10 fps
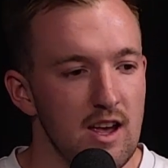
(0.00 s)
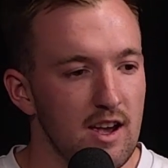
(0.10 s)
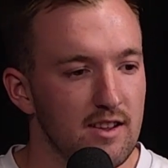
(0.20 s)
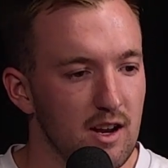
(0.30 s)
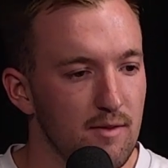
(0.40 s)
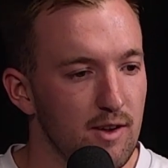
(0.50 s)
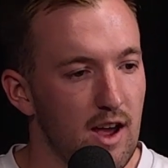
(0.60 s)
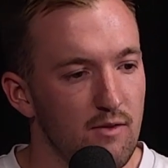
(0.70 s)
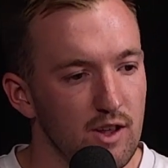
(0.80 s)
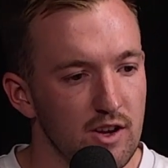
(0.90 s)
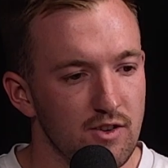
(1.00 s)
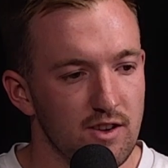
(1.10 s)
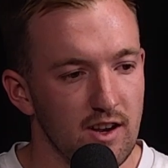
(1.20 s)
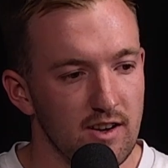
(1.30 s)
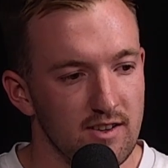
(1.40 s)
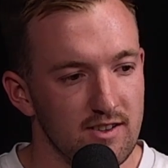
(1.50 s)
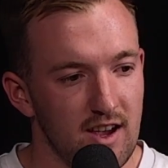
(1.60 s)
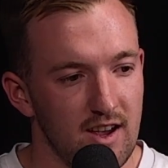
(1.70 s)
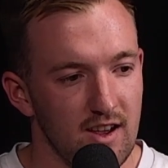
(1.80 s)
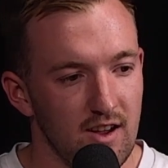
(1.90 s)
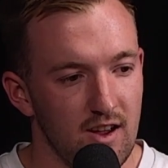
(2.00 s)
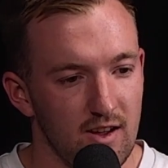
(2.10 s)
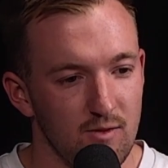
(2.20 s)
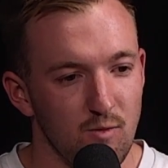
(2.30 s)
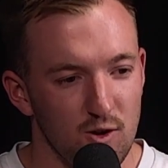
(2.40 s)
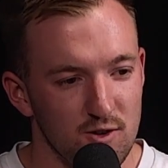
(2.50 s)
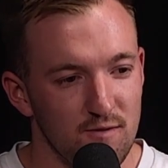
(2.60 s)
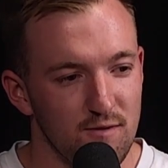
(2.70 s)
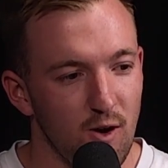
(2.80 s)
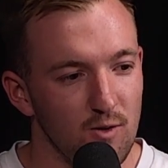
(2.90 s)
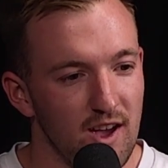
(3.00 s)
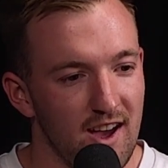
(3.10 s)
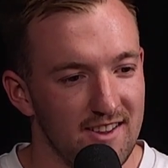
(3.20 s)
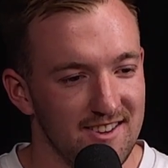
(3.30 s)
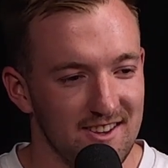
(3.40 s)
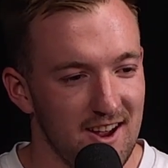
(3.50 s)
it's going to be really interesting to watch it fold out.